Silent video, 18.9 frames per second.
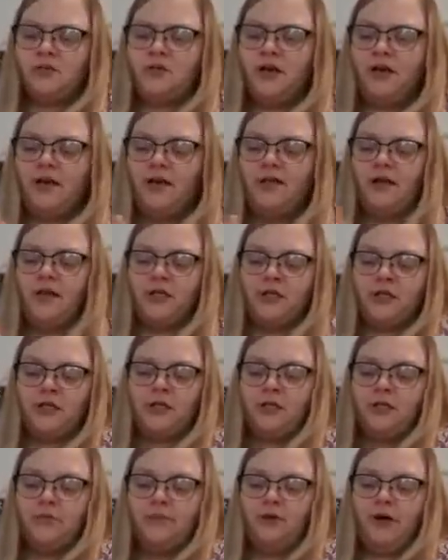Like, I like to
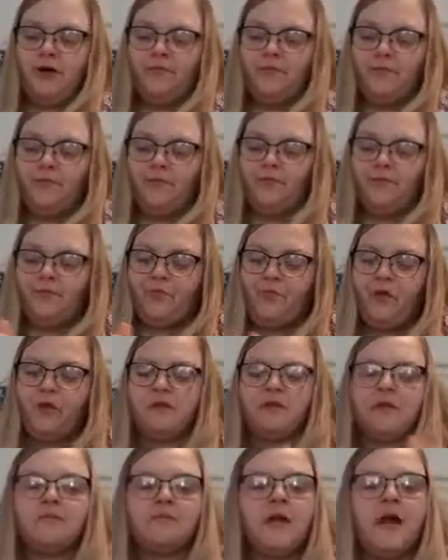cook, but
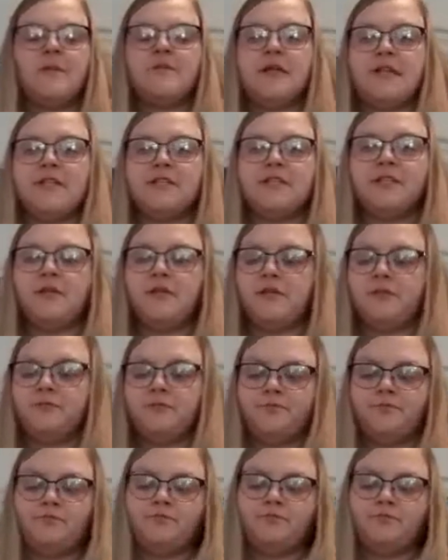sometimes I just don't.